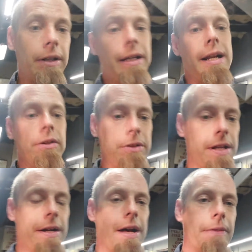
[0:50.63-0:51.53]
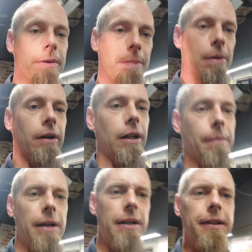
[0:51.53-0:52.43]
I kind of looked at it out there in the parking lot,
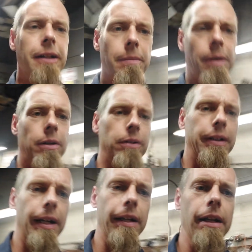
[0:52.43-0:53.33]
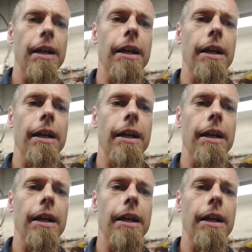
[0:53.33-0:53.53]
but I needed to get a better look at it.